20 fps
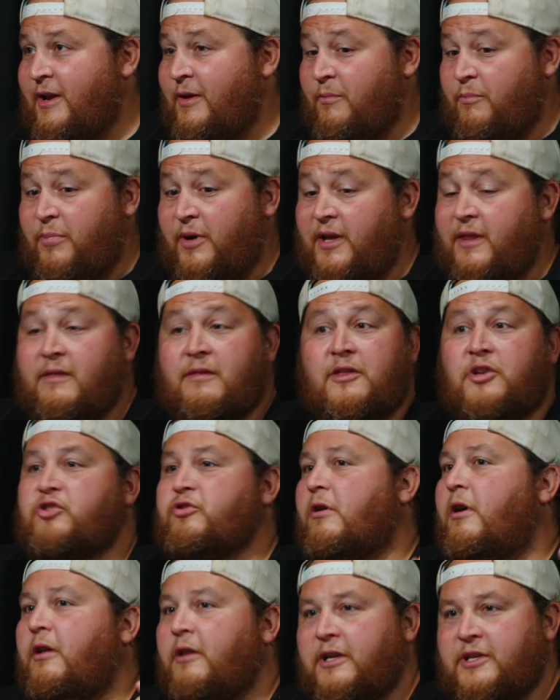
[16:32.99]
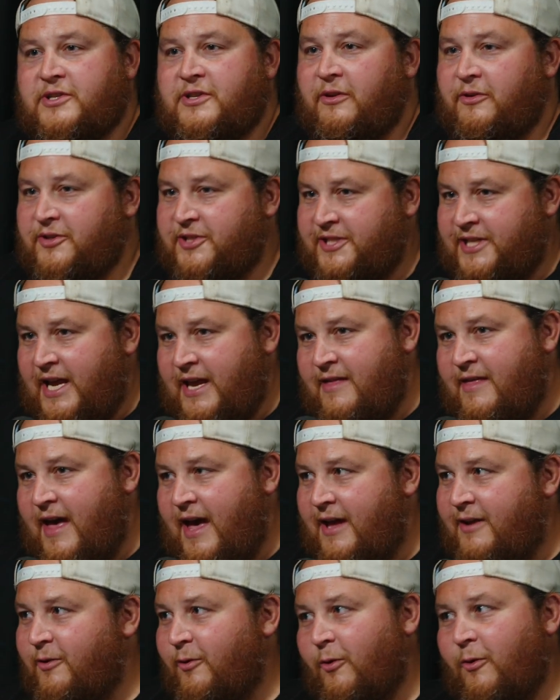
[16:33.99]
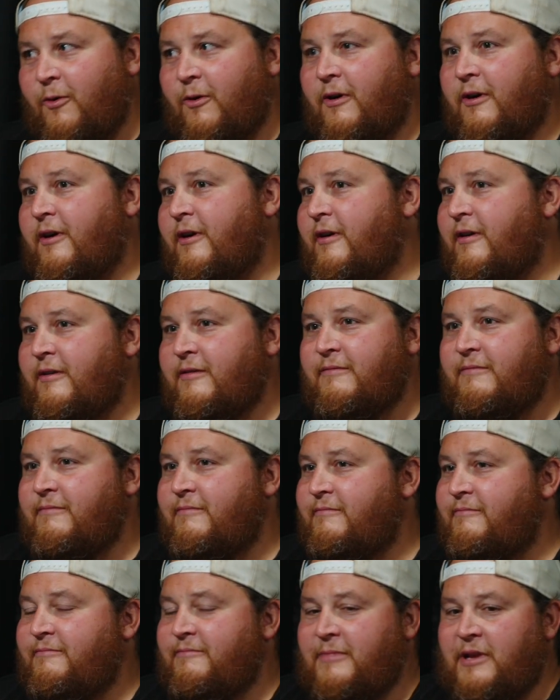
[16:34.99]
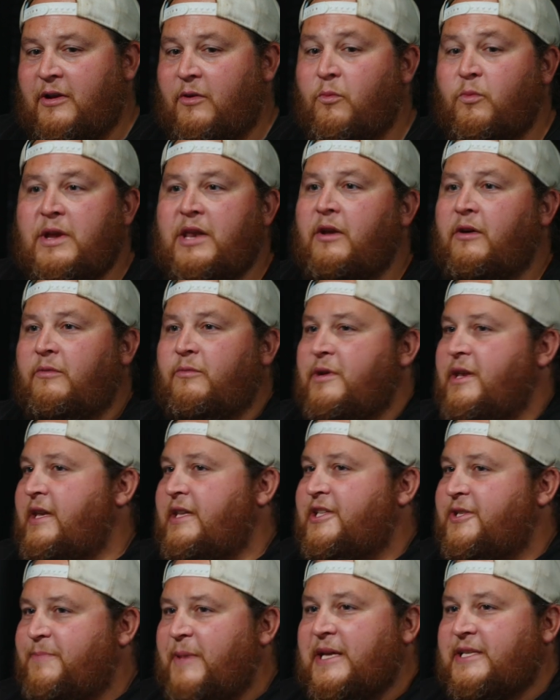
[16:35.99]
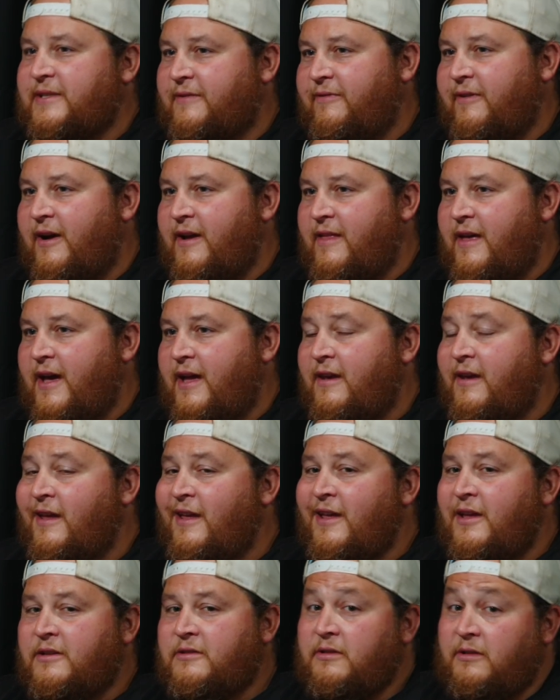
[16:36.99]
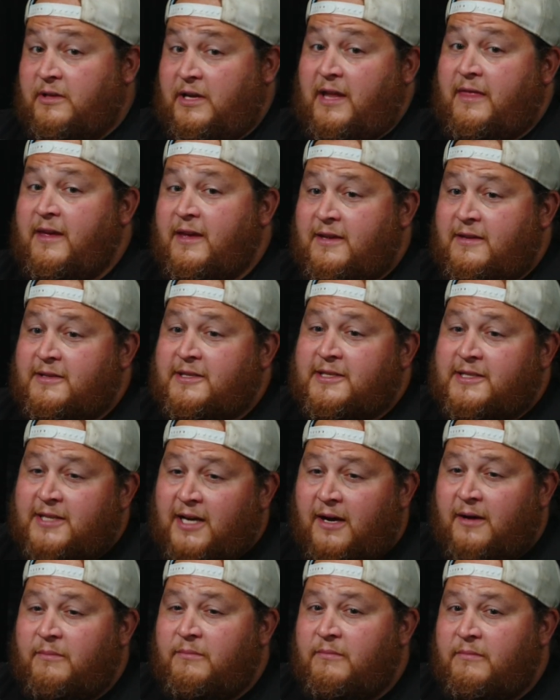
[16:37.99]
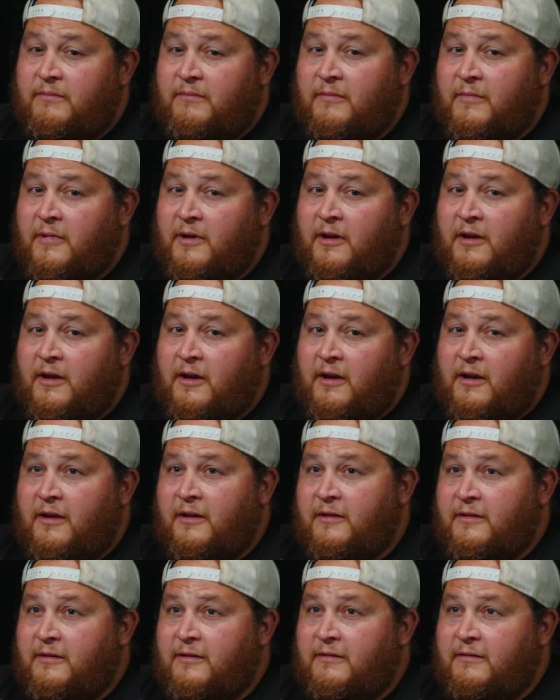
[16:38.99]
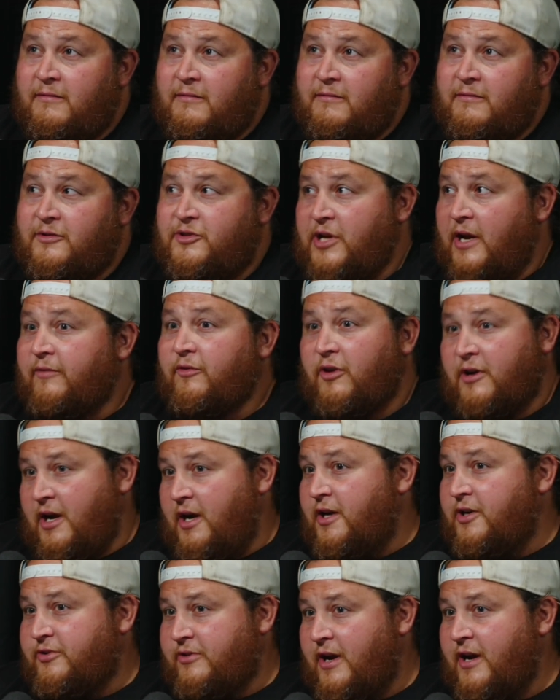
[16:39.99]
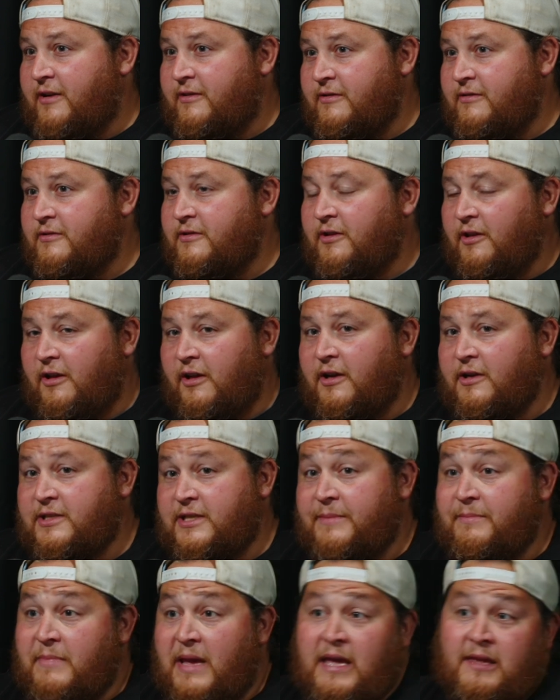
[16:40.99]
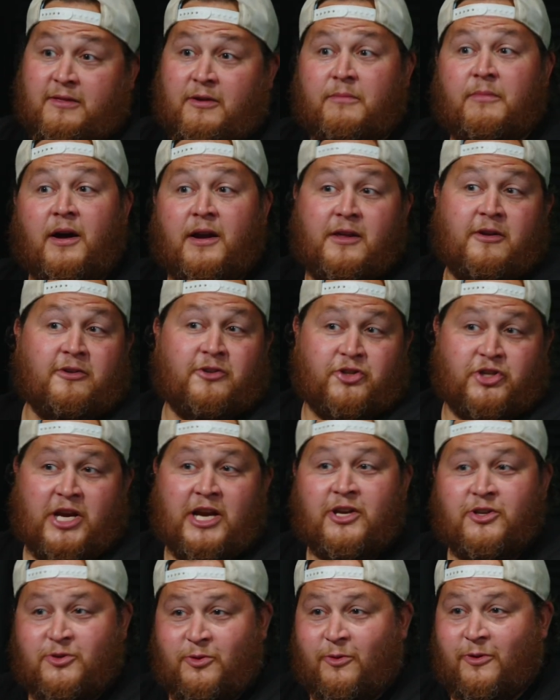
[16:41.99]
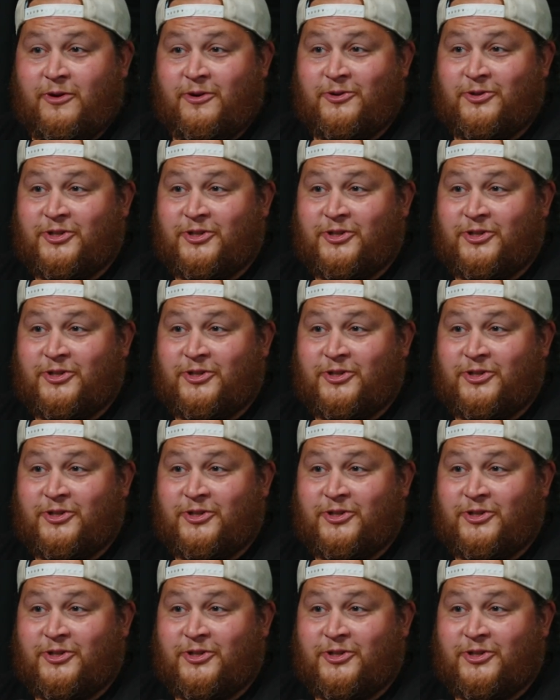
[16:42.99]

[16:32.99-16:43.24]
but the drawings don't say that, or, you know, we didn't specify that. So I think some general contractors look to make their money on change orders.